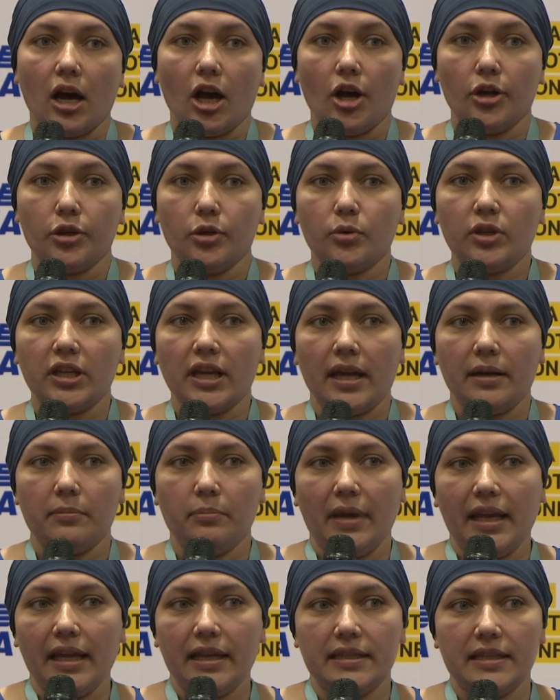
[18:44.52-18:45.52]
you can
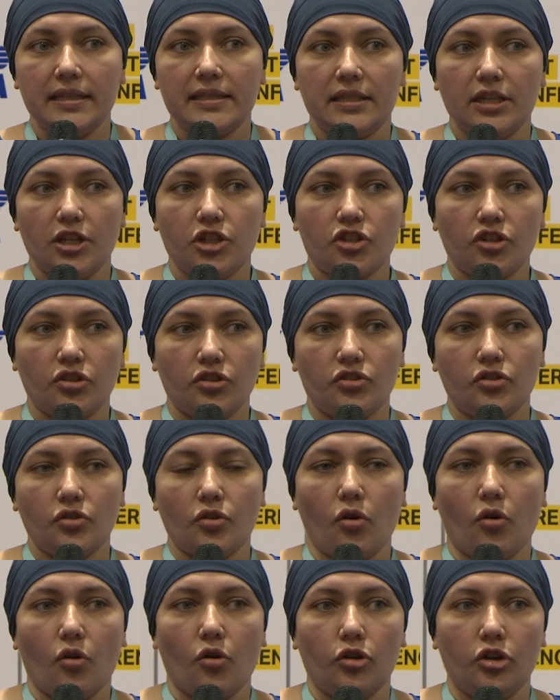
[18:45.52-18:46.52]
make decisions
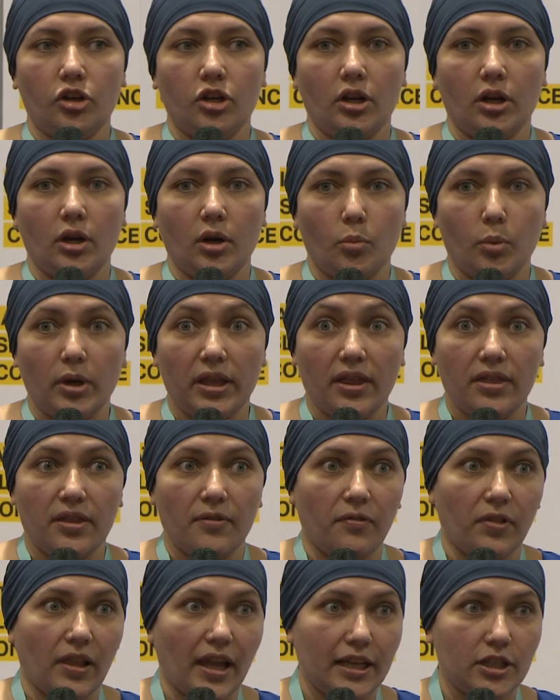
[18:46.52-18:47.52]
on whether the
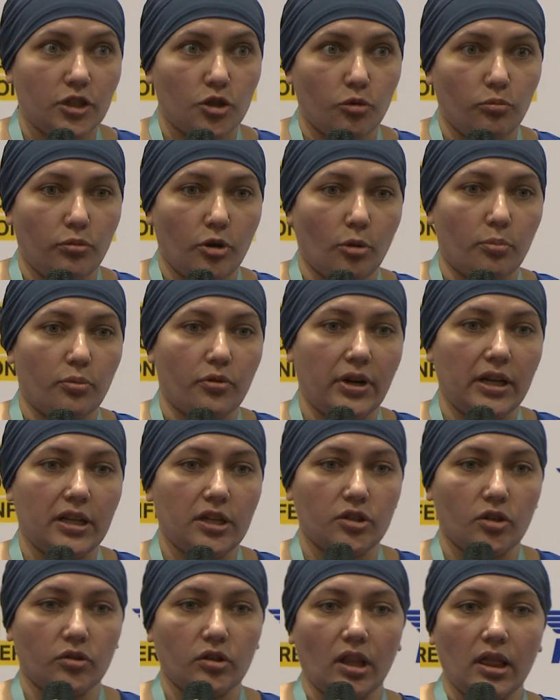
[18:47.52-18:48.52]
flights should be
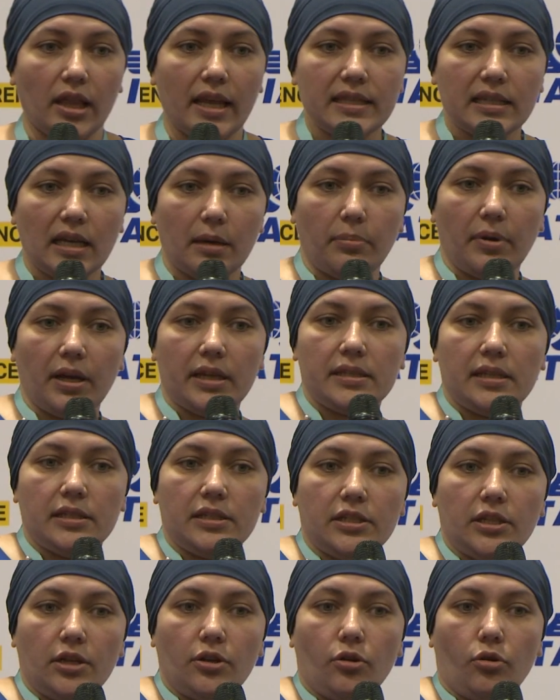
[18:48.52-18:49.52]
operated on the less
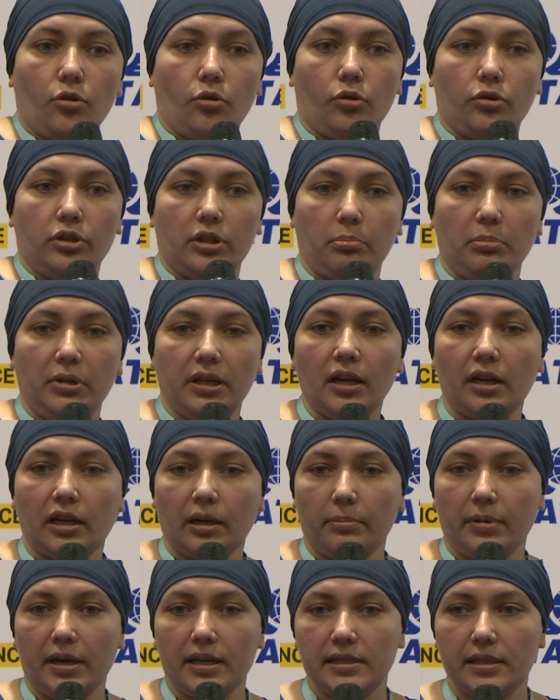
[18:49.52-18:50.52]
capacity or on the bigger
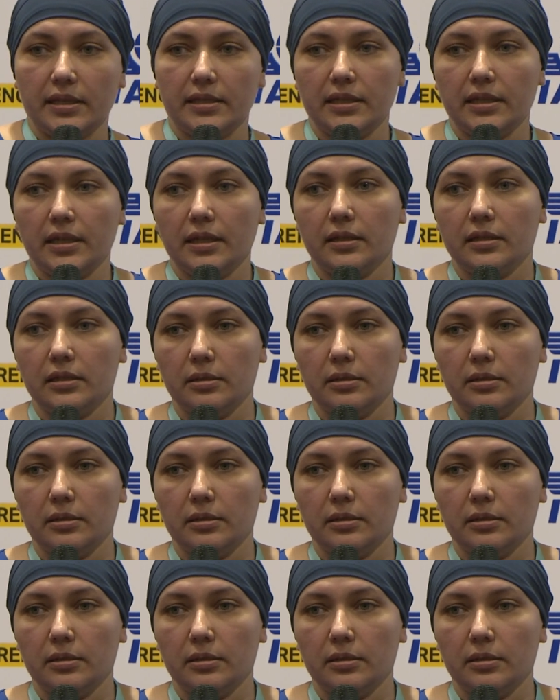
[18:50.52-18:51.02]
capacity,